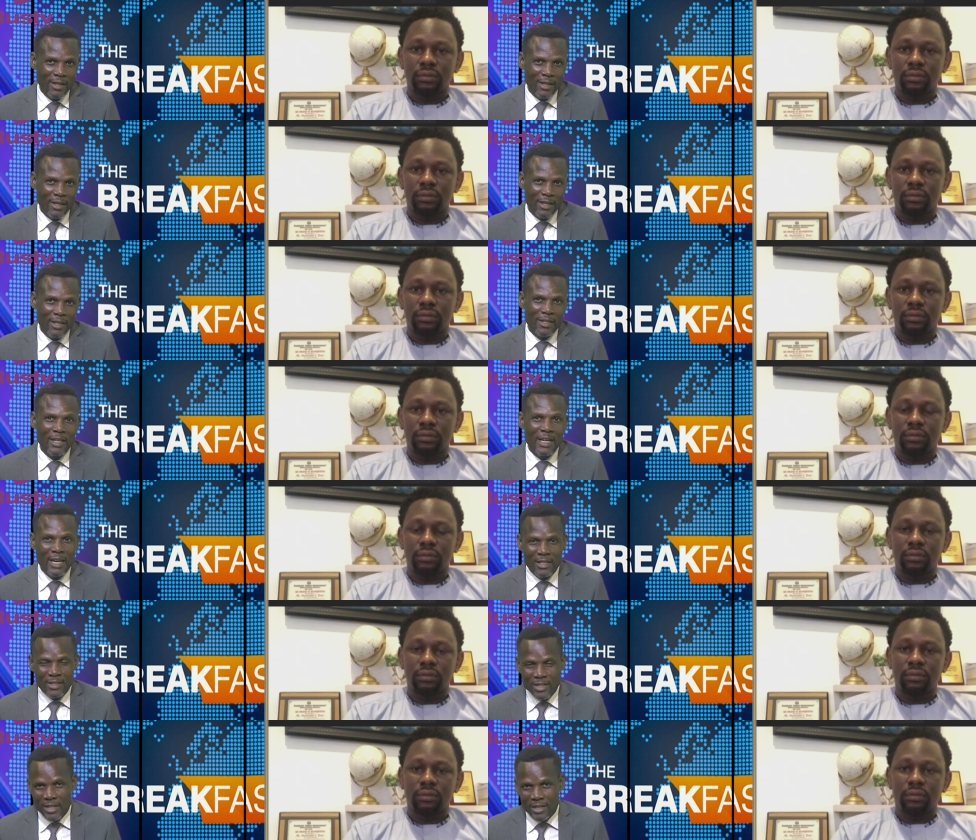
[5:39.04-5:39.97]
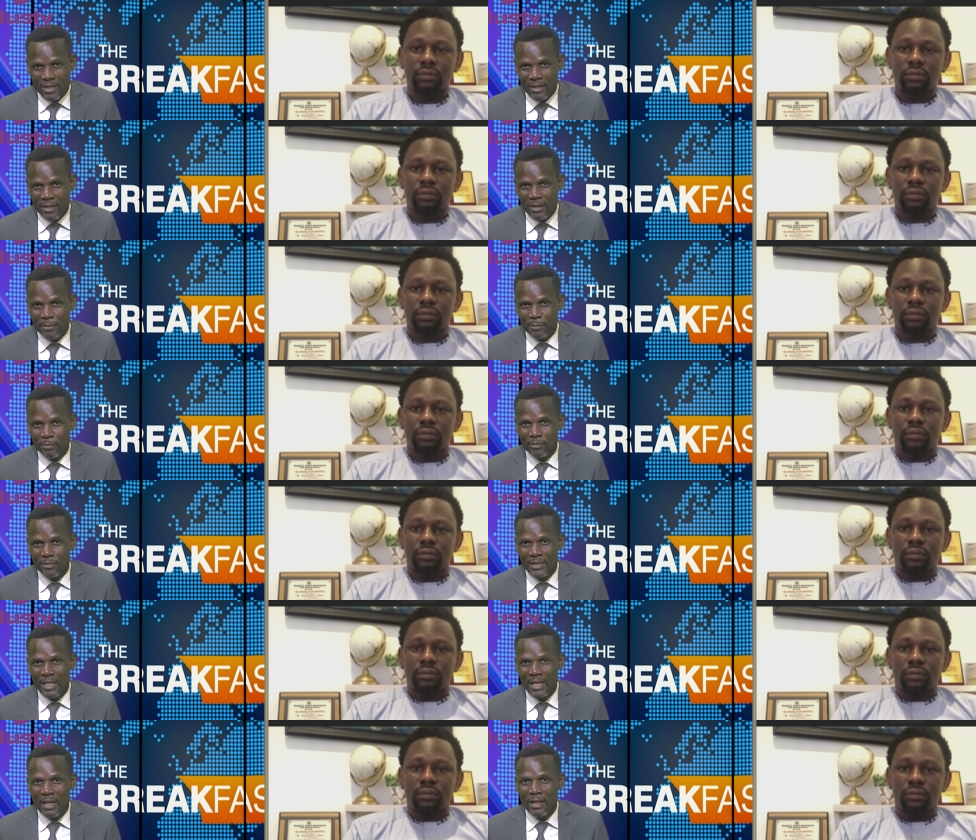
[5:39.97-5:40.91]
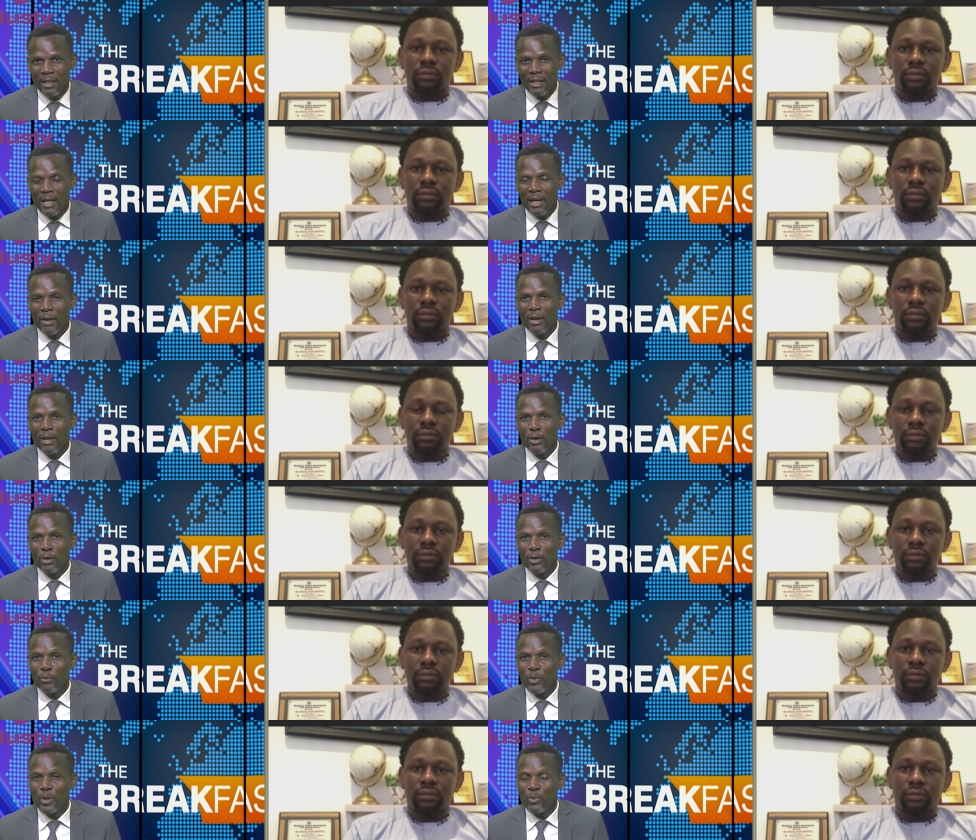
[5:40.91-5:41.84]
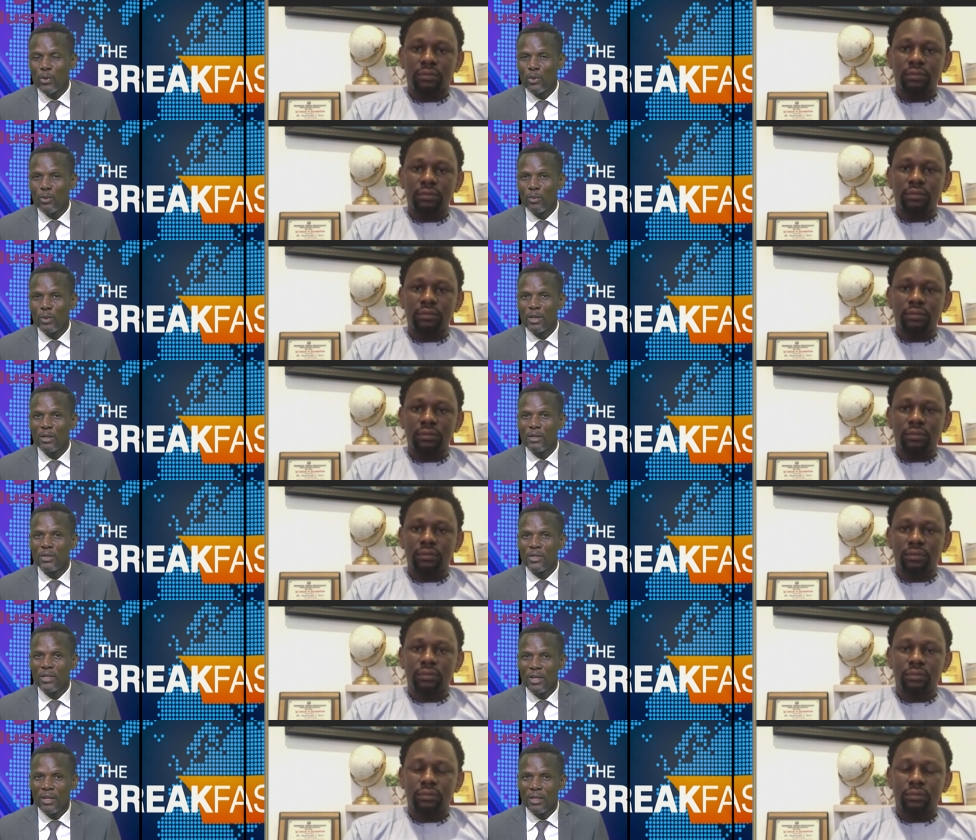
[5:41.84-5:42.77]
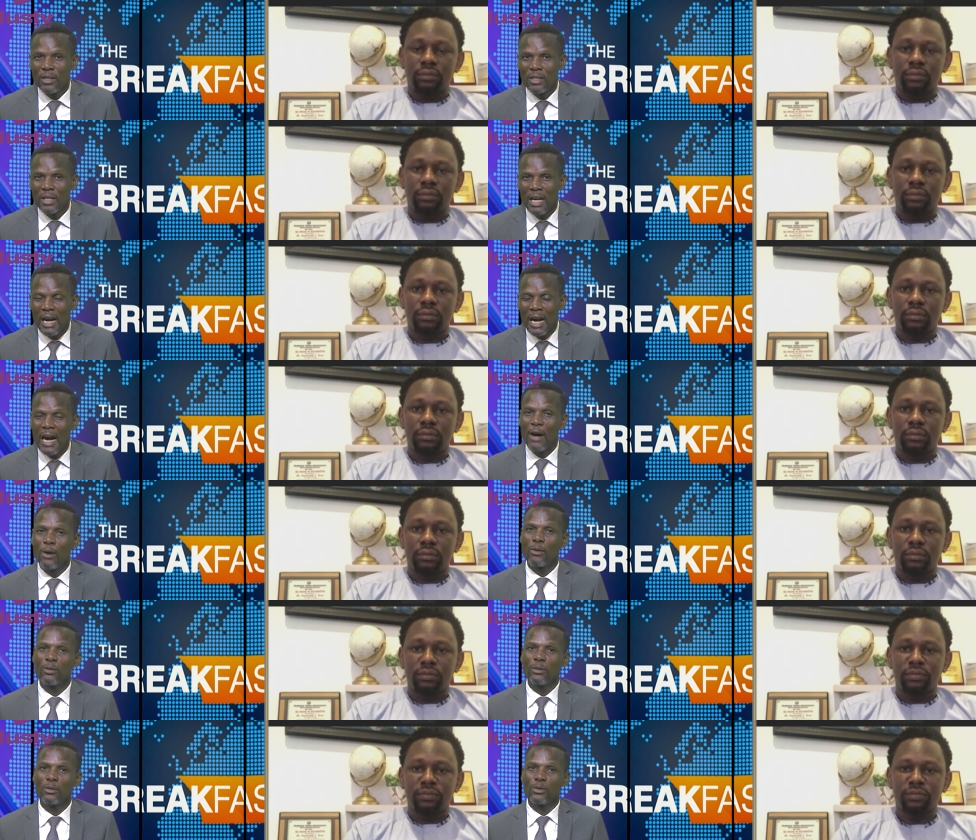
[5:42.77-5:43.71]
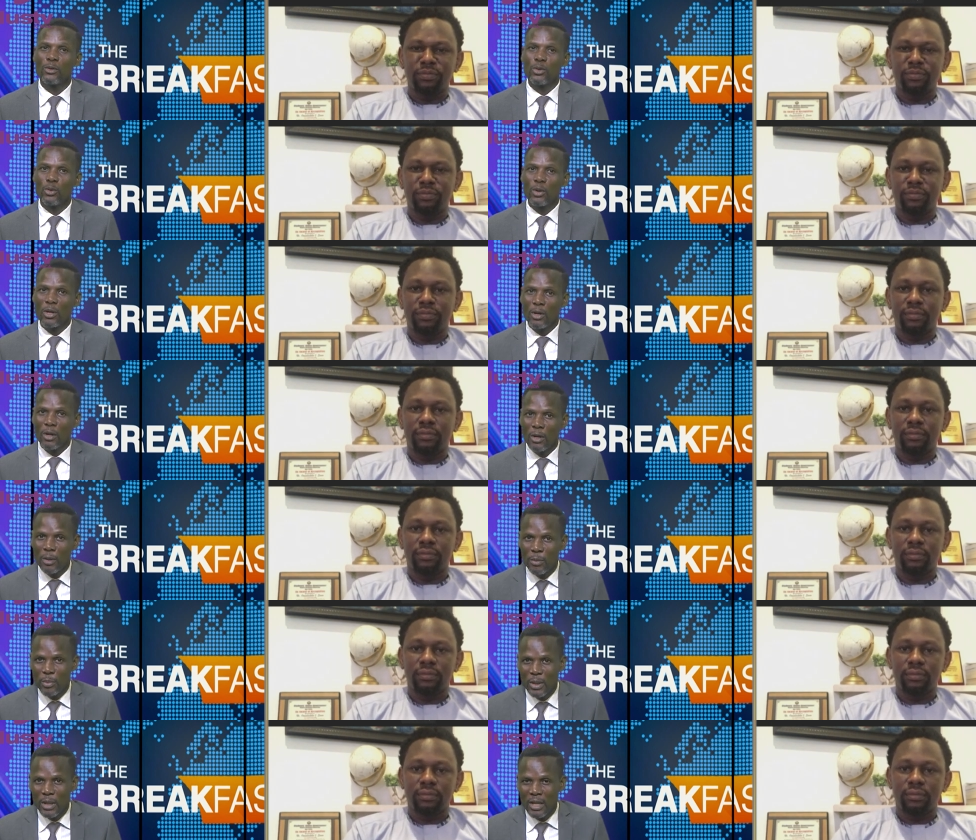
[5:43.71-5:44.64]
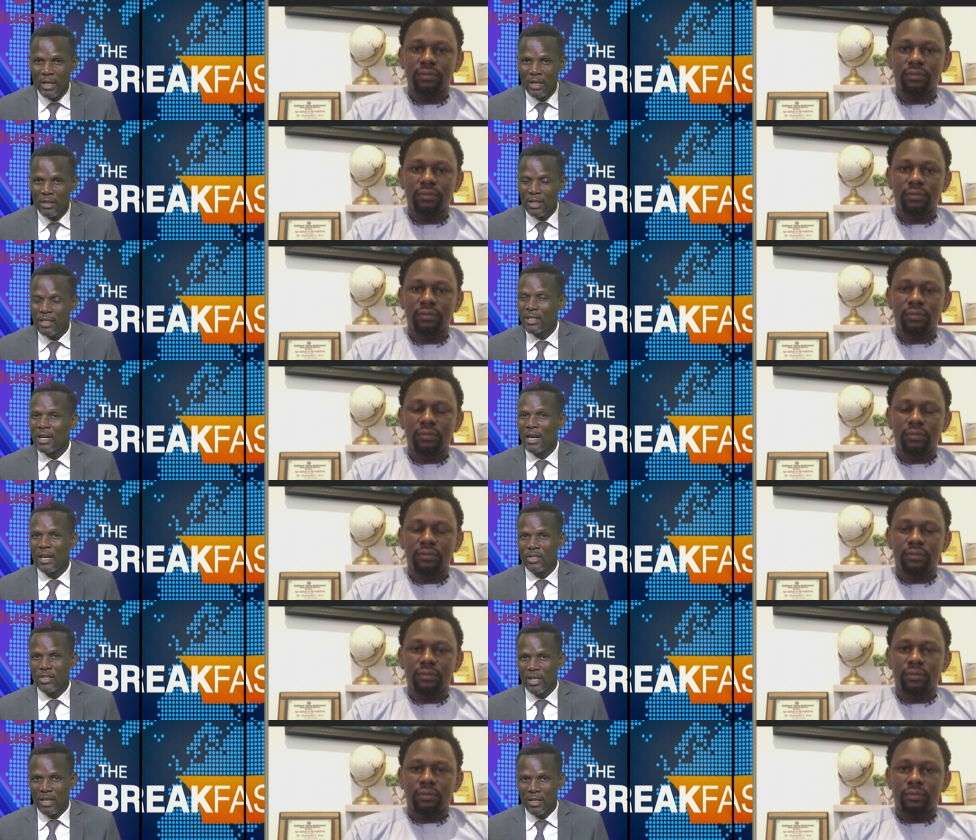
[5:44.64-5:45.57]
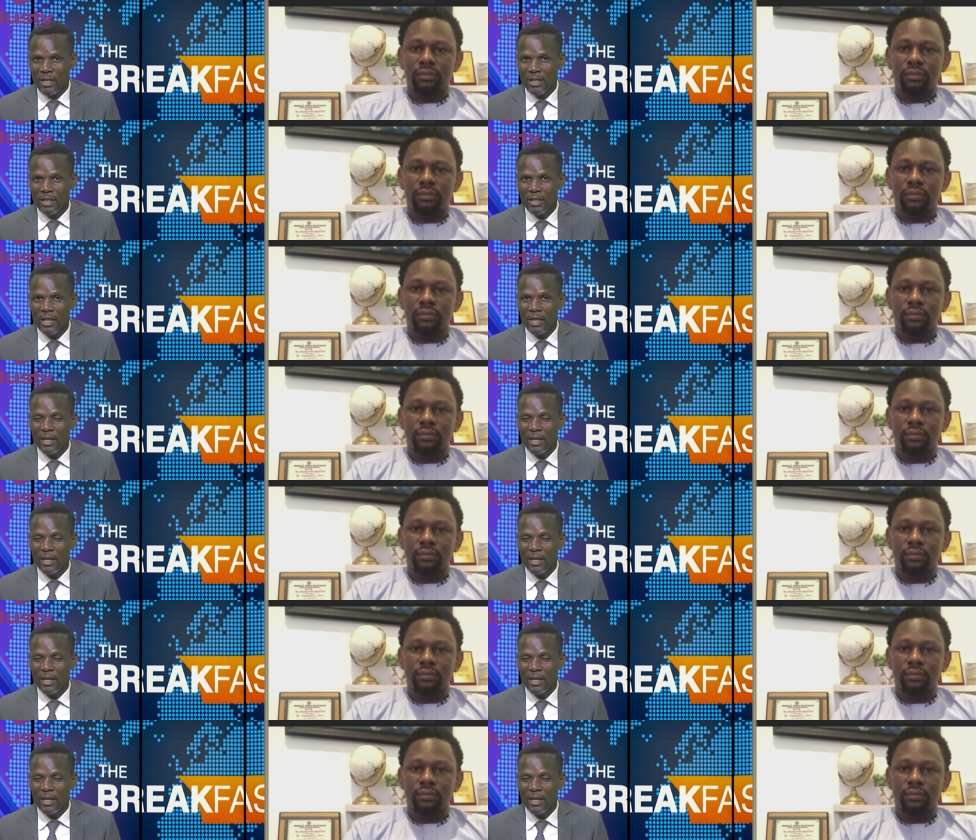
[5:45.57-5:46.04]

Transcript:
Speaker 1: in carjacking. Now, a lot of people will be concerned how to curb this carjacking.